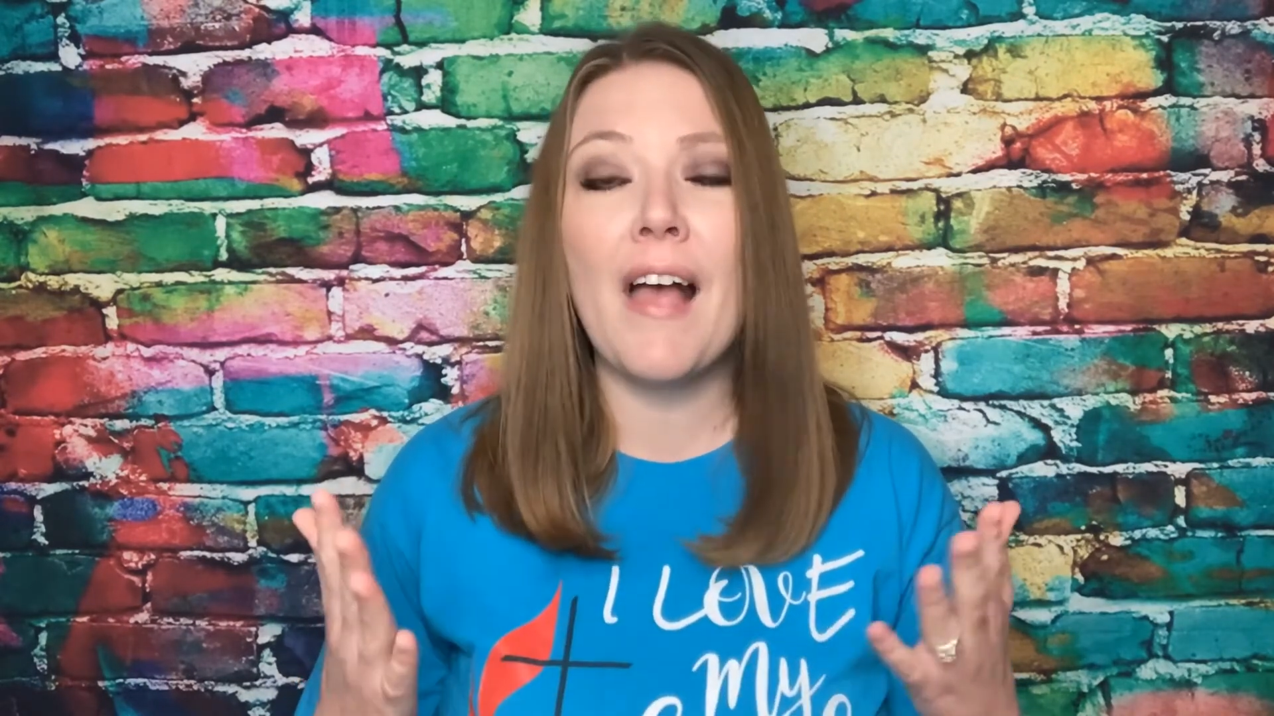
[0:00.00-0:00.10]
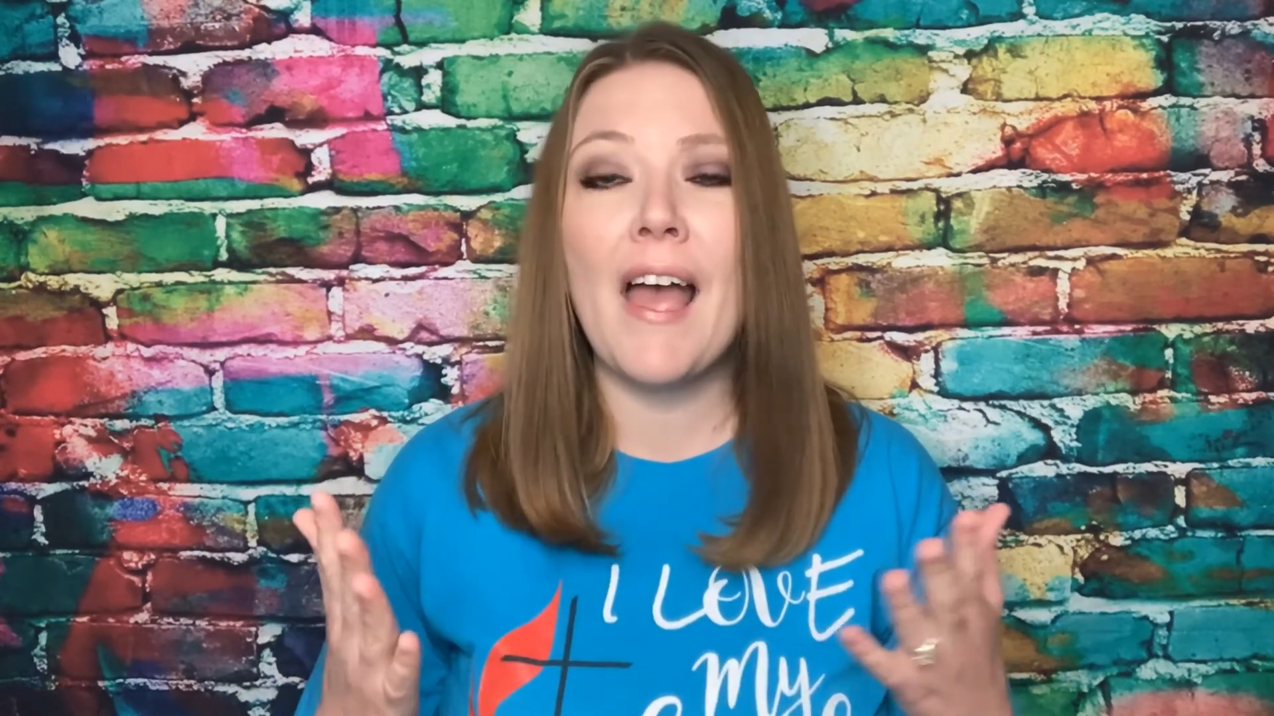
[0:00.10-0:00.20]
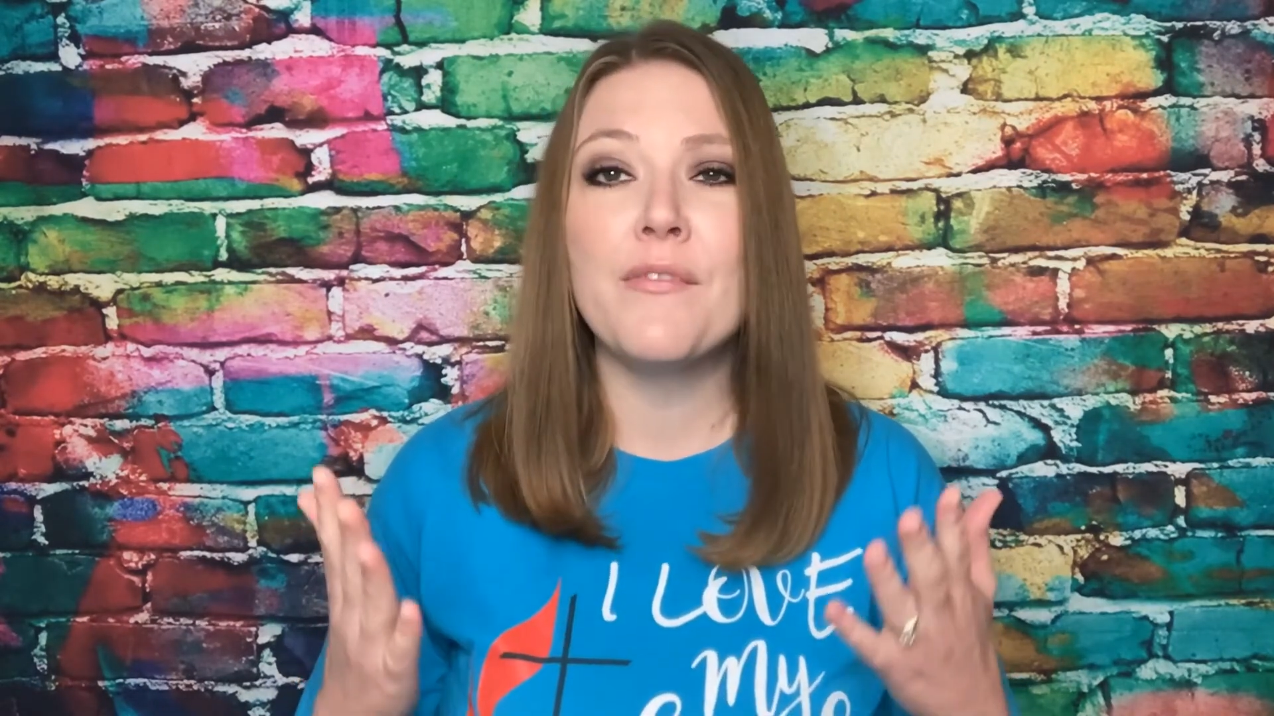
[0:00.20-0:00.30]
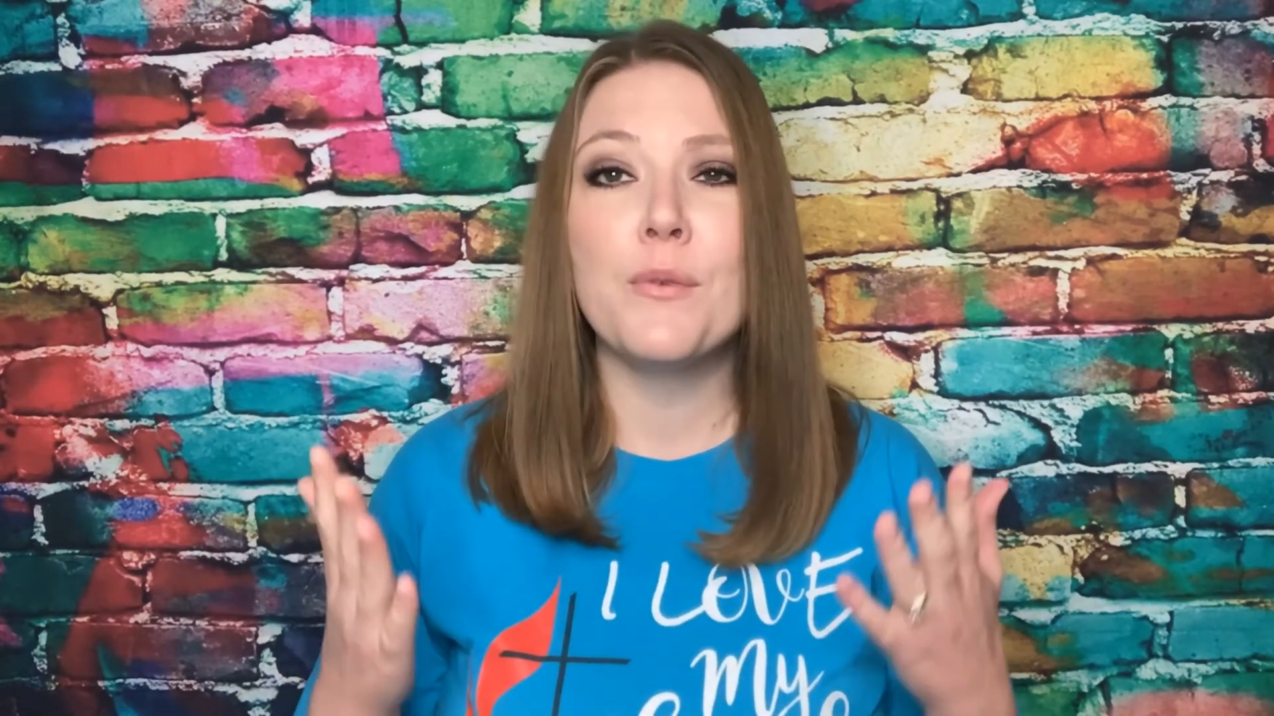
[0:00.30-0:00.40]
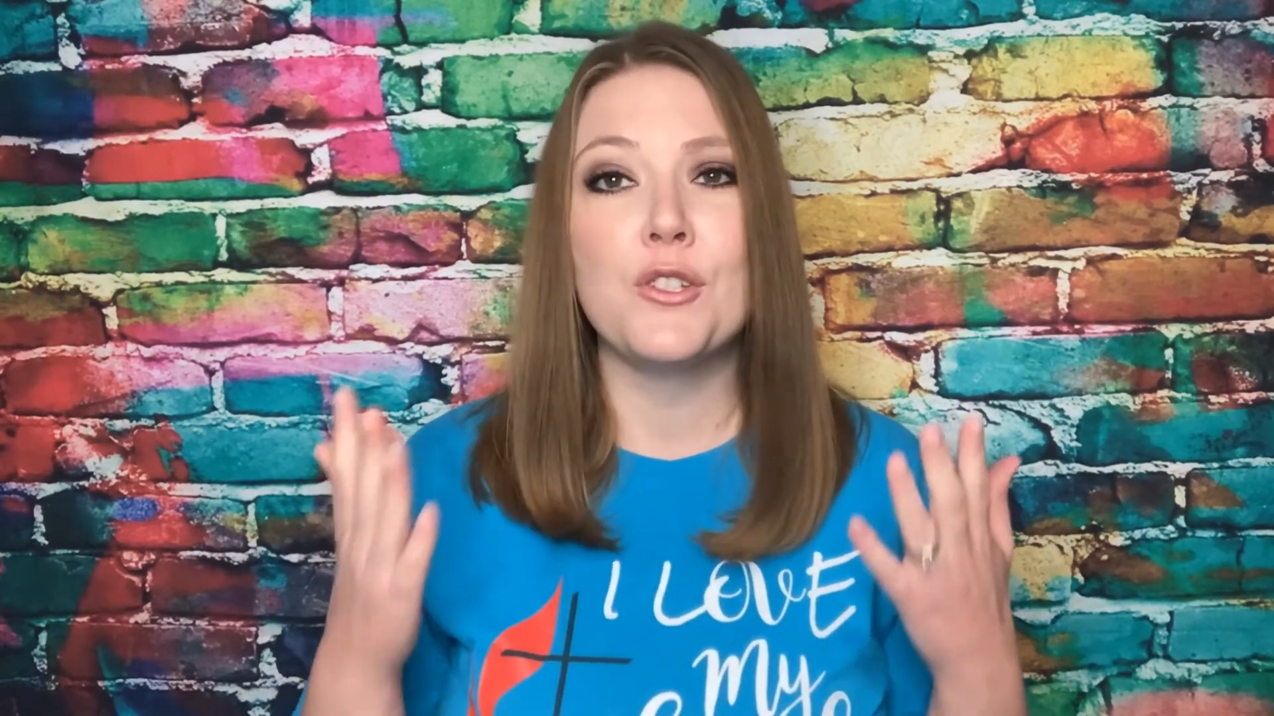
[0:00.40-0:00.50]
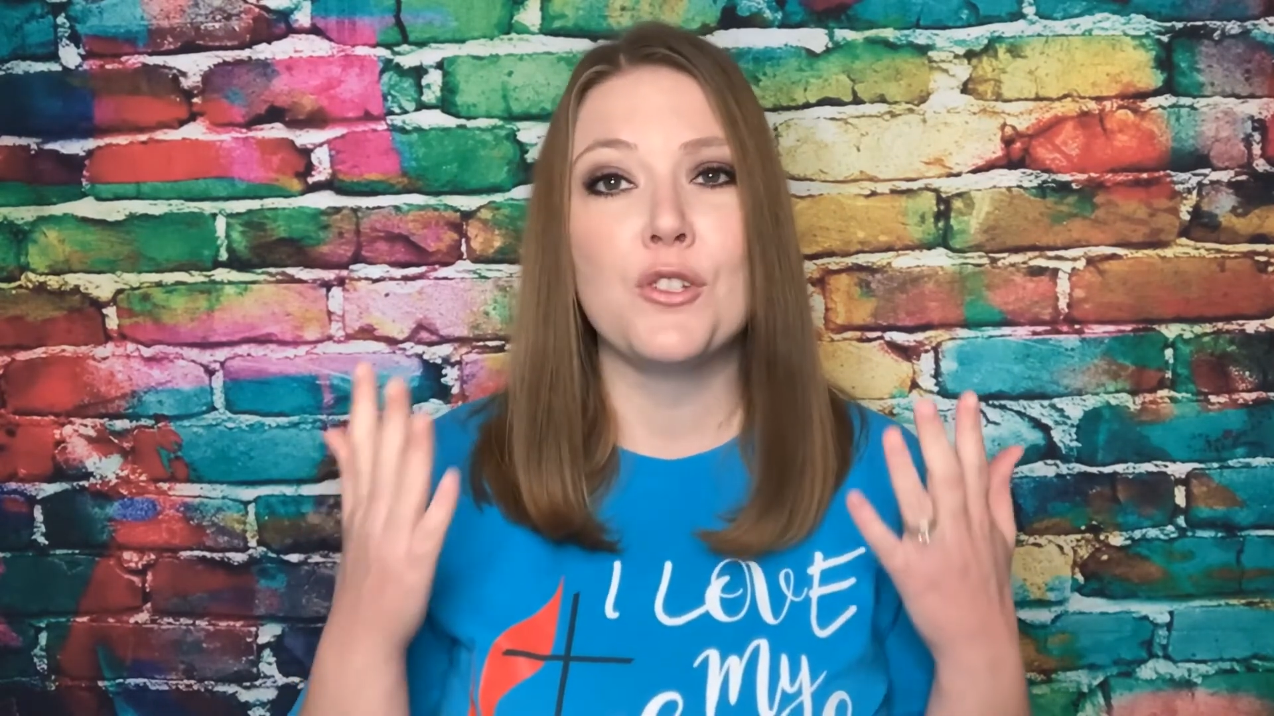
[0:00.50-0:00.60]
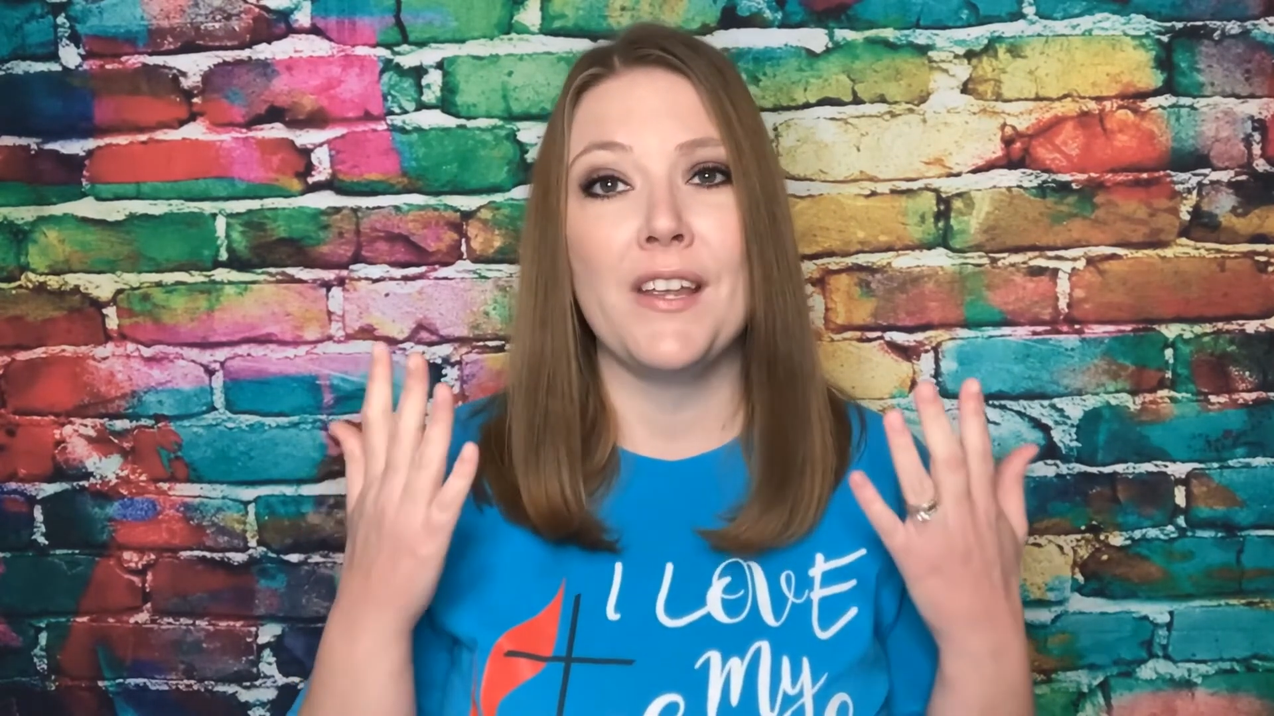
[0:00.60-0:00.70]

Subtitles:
life was